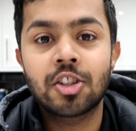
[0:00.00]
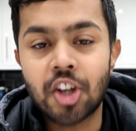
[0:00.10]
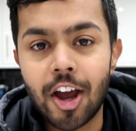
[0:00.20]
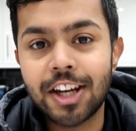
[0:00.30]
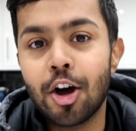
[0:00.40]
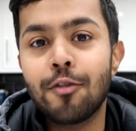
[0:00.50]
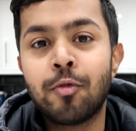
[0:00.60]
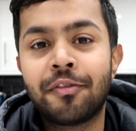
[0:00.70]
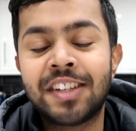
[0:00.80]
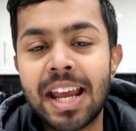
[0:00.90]
Starting
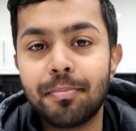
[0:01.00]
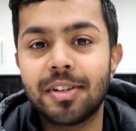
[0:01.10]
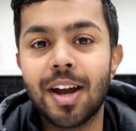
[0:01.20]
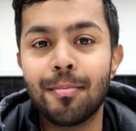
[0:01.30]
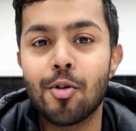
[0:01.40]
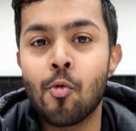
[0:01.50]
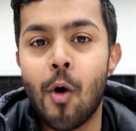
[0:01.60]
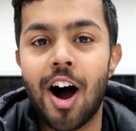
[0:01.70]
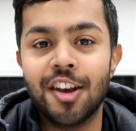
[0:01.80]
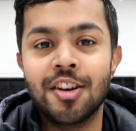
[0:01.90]
off with tip number
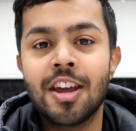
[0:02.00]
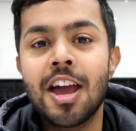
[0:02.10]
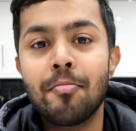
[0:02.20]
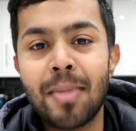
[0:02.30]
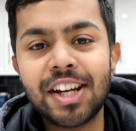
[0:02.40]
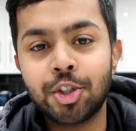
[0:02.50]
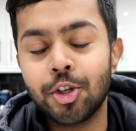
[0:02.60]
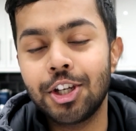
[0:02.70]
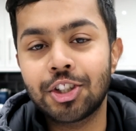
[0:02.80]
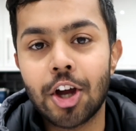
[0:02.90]
1. Make
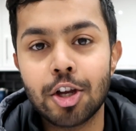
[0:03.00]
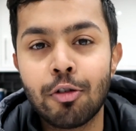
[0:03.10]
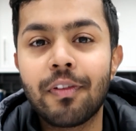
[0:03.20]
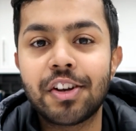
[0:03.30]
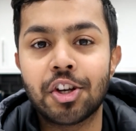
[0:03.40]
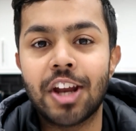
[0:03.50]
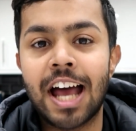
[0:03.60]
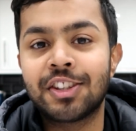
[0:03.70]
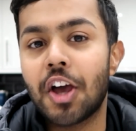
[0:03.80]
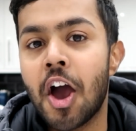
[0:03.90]
sure you start your revision
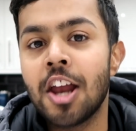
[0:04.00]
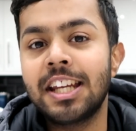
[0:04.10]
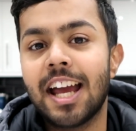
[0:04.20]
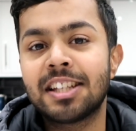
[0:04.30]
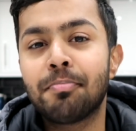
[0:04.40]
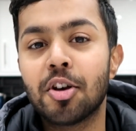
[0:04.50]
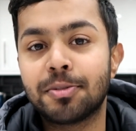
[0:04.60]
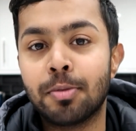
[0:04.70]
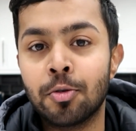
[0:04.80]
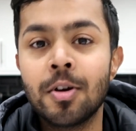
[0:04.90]
as early as
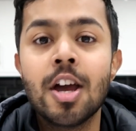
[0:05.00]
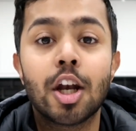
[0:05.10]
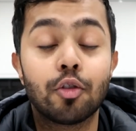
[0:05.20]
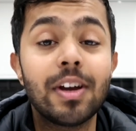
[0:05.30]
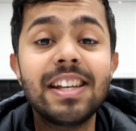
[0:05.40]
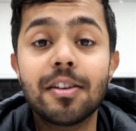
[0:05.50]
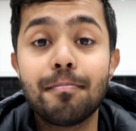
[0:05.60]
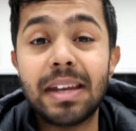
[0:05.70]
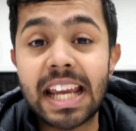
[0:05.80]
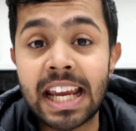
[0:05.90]
possible. The
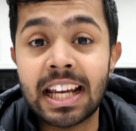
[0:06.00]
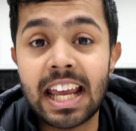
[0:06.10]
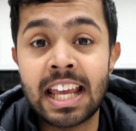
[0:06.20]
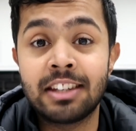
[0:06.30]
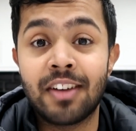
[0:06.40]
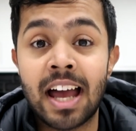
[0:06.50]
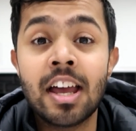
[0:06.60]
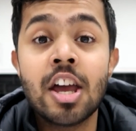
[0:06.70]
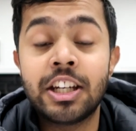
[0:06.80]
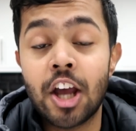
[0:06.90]
reason being is
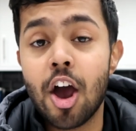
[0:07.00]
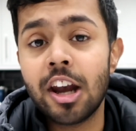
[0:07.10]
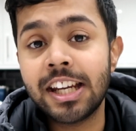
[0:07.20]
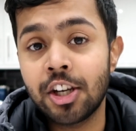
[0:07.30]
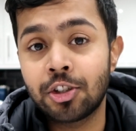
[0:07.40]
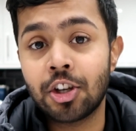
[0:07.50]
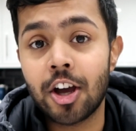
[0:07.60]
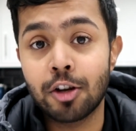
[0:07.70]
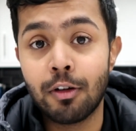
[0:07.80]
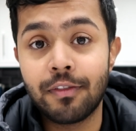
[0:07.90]
that the earlier you
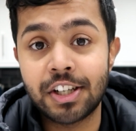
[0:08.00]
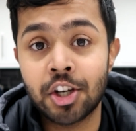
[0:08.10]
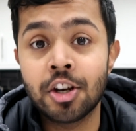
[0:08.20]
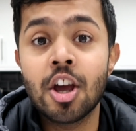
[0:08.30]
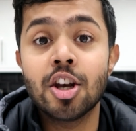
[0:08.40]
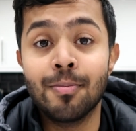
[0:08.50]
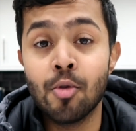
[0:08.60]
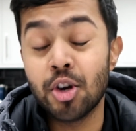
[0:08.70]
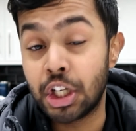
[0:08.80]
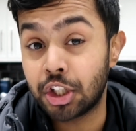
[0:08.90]
start your revision, the
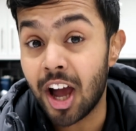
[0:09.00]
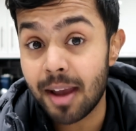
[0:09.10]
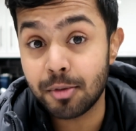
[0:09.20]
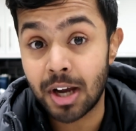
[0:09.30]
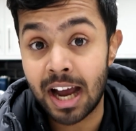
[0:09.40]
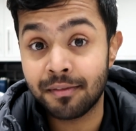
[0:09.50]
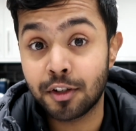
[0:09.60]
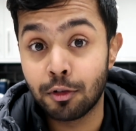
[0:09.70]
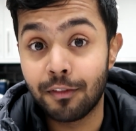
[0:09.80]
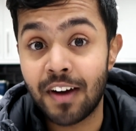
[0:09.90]
more time you
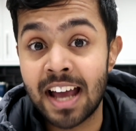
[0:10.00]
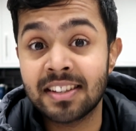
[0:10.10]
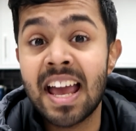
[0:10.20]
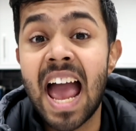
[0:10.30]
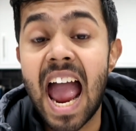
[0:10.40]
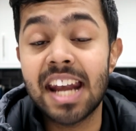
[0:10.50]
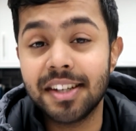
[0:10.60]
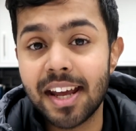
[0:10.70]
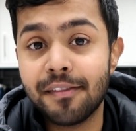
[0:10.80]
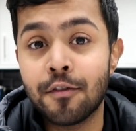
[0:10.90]
have to revise,
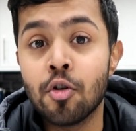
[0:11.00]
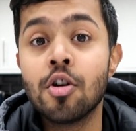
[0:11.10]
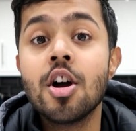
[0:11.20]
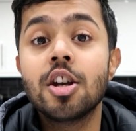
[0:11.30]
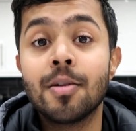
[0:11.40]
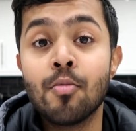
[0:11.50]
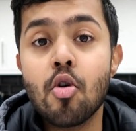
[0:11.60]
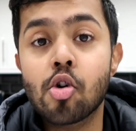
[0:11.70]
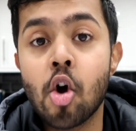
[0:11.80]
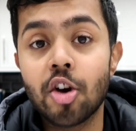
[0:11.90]
and therefore the
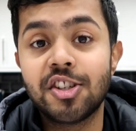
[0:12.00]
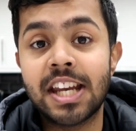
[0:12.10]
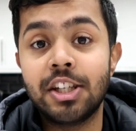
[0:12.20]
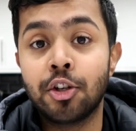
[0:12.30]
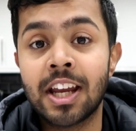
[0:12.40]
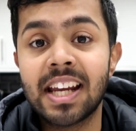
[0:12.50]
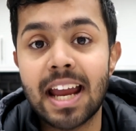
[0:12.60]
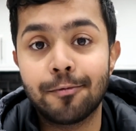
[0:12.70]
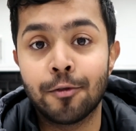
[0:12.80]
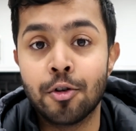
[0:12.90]
more content you can
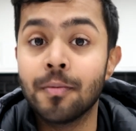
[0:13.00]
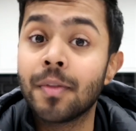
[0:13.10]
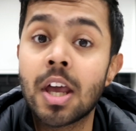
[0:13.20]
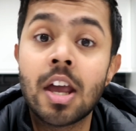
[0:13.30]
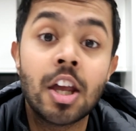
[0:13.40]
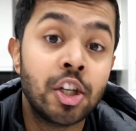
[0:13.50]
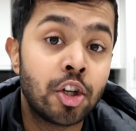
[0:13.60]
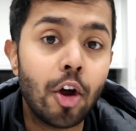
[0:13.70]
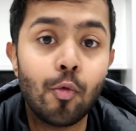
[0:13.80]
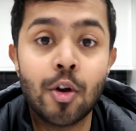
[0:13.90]
get through.
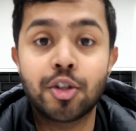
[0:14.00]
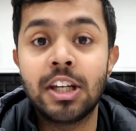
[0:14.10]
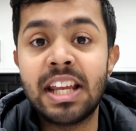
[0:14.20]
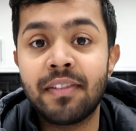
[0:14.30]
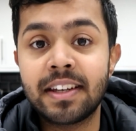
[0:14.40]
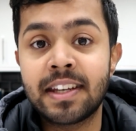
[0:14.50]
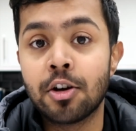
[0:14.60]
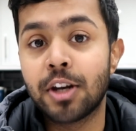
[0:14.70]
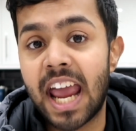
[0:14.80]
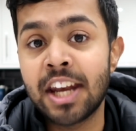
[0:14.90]
You don't want to leave it
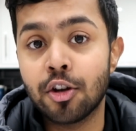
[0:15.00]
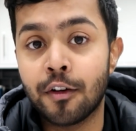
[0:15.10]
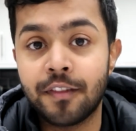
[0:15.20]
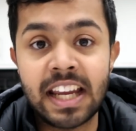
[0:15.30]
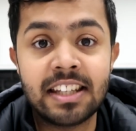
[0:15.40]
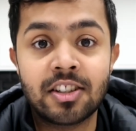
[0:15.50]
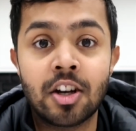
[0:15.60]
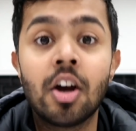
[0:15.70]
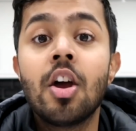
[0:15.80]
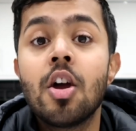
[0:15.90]
till the end of
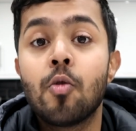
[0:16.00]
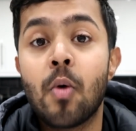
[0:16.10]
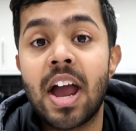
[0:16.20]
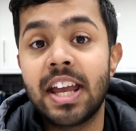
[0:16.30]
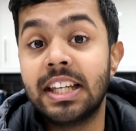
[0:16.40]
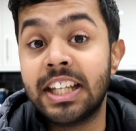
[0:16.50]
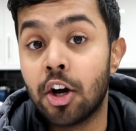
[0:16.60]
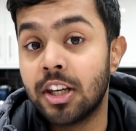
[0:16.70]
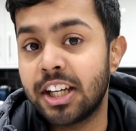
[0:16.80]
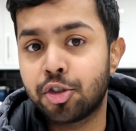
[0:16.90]
Easter, where
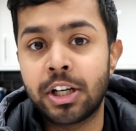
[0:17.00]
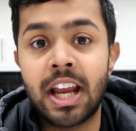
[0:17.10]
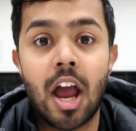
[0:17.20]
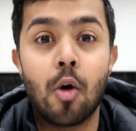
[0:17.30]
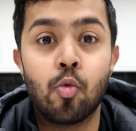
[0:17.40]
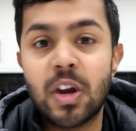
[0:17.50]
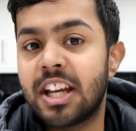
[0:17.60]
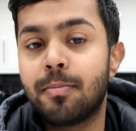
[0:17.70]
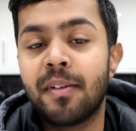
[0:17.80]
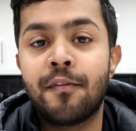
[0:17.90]
you're literally a
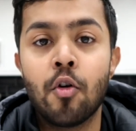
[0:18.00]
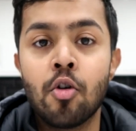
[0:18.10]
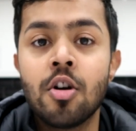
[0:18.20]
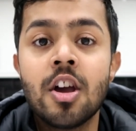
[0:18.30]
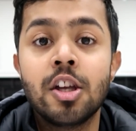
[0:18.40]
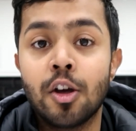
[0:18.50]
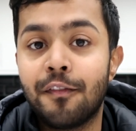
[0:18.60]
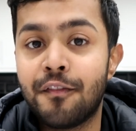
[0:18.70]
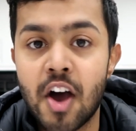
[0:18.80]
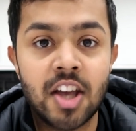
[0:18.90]
week before your
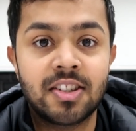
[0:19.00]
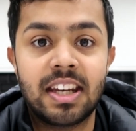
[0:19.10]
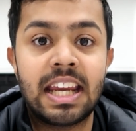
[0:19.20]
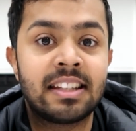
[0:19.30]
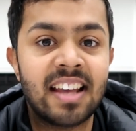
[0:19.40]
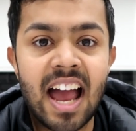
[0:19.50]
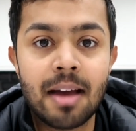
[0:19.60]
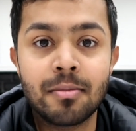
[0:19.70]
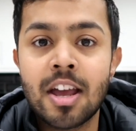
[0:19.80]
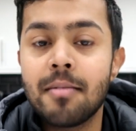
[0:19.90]
first
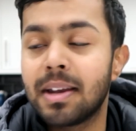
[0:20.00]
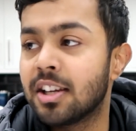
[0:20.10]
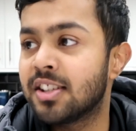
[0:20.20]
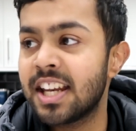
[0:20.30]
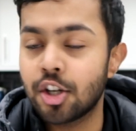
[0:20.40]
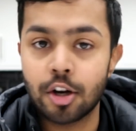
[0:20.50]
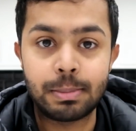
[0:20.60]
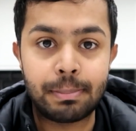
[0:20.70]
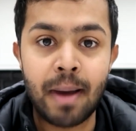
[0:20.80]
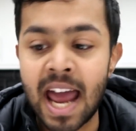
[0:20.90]
exam, because then you're
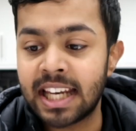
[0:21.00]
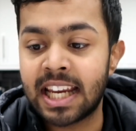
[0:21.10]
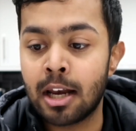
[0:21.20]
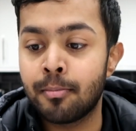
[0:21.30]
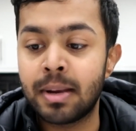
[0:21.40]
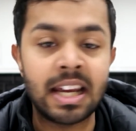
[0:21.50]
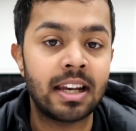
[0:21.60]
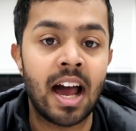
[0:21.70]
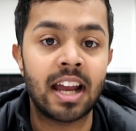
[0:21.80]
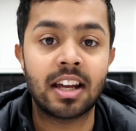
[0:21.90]
going to be panicking and
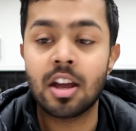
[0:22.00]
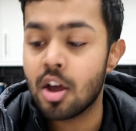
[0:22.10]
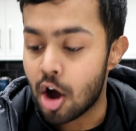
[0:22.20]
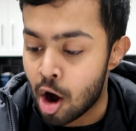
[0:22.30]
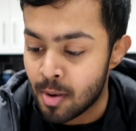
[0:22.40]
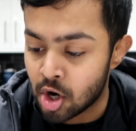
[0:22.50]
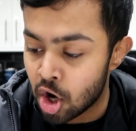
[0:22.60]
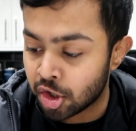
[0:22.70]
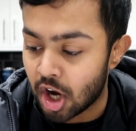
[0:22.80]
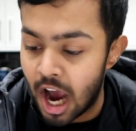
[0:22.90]
be like, oh my
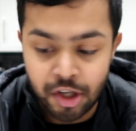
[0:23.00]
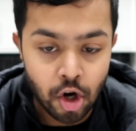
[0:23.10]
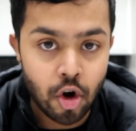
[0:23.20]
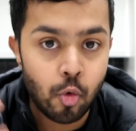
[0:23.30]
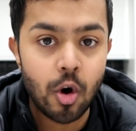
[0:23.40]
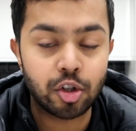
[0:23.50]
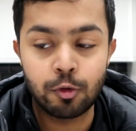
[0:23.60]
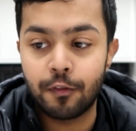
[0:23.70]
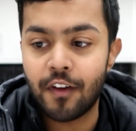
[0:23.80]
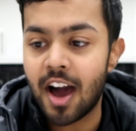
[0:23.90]
god, I don't know what to
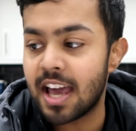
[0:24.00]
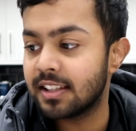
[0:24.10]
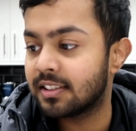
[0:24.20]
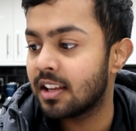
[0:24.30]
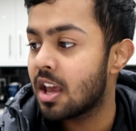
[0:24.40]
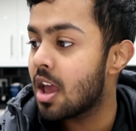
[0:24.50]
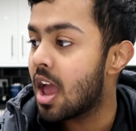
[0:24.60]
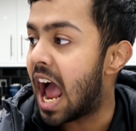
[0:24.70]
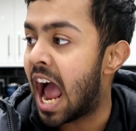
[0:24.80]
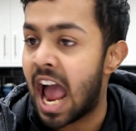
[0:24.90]
revise,
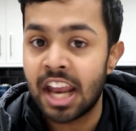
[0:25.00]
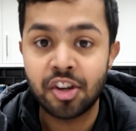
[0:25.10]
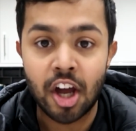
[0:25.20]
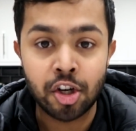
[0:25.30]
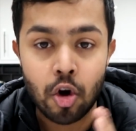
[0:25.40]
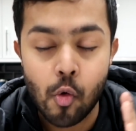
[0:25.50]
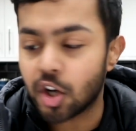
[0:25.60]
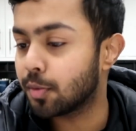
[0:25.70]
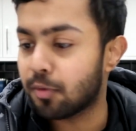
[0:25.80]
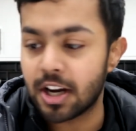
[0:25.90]
and I don't know
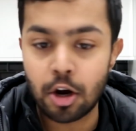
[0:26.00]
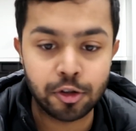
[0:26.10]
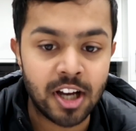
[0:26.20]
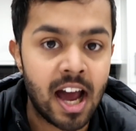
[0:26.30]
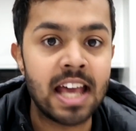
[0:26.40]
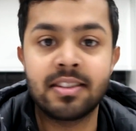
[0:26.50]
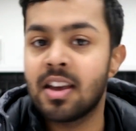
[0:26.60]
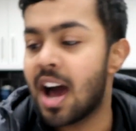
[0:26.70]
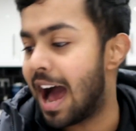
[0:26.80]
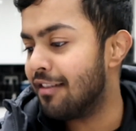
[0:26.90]
what to prioritize.
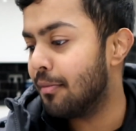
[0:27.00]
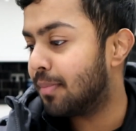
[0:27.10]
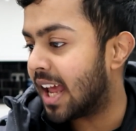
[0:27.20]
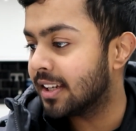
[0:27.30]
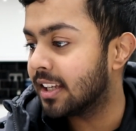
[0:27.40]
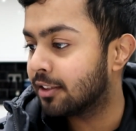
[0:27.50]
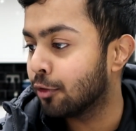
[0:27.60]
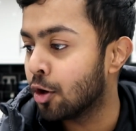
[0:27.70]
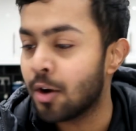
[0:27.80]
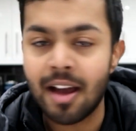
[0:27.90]
I haven't planned this
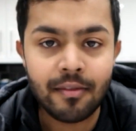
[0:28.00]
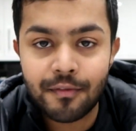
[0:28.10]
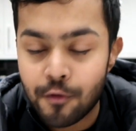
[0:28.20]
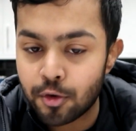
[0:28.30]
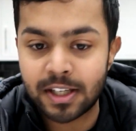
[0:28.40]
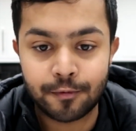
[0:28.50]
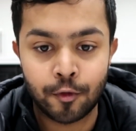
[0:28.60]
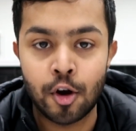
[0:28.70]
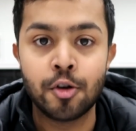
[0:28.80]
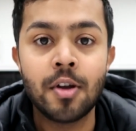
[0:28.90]
through, I haven't thought it
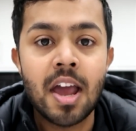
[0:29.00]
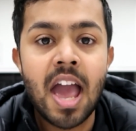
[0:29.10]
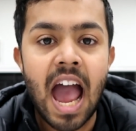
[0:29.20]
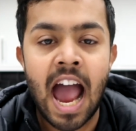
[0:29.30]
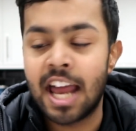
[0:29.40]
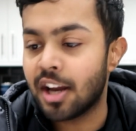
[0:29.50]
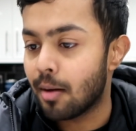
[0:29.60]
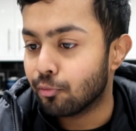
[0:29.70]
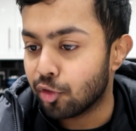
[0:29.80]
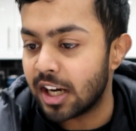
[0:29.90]
through, and
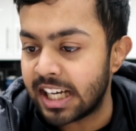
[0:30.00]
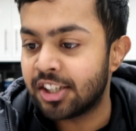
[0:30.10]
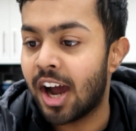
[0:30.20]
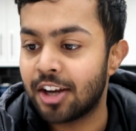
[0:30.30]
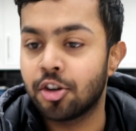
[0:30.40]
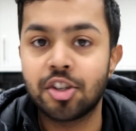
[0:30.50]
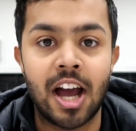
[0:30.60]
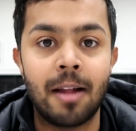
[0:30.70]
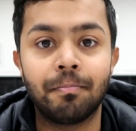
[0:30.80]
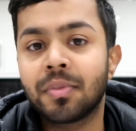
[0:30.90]
I'm really tight on
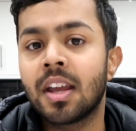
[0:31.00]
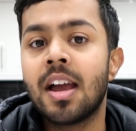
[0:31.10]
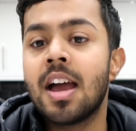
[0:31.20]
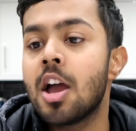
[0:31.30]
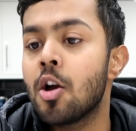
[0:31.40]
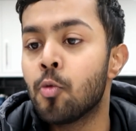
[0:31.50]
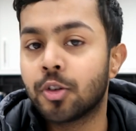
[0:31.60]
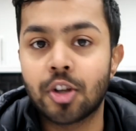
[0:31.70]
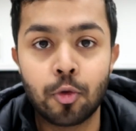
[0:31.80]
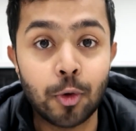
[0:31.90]
time.
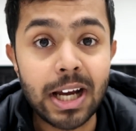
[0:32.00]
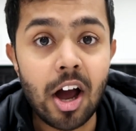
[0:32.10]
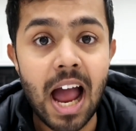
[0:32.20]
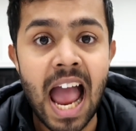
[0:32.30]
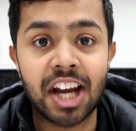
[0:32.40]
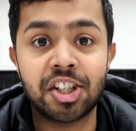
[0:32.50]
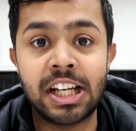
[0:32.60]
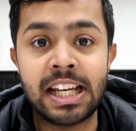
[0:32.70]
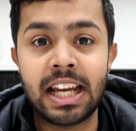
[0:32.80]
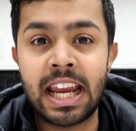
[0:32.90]
So we are
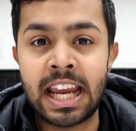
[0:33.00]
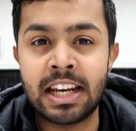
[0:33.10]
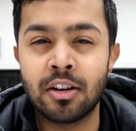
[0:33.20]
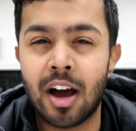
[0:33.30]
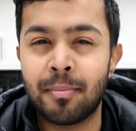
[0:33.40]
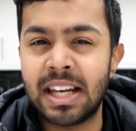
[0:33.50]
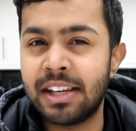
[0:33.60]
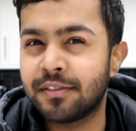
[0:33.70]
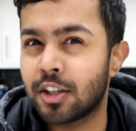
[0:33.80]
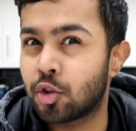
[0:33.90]
actually in, I
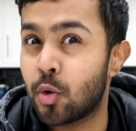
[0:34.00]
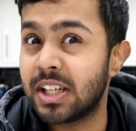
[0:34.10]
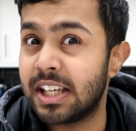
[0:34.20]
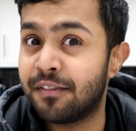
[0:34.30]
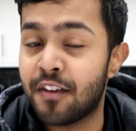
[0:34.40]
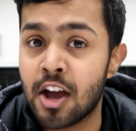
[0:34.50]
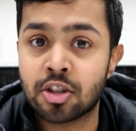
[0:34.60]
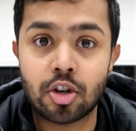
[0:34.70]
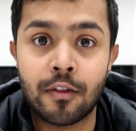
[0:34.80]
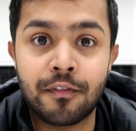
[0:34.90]
believe, the
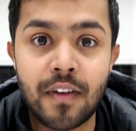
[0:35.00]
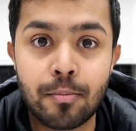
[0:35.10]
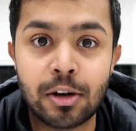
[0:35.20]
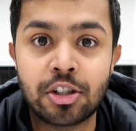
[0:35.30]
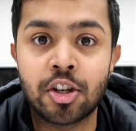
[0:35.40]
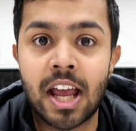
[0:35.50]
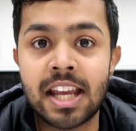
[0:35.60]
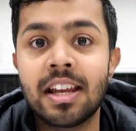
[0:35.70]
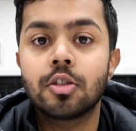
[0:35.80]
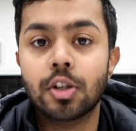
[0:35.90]
21st of February today.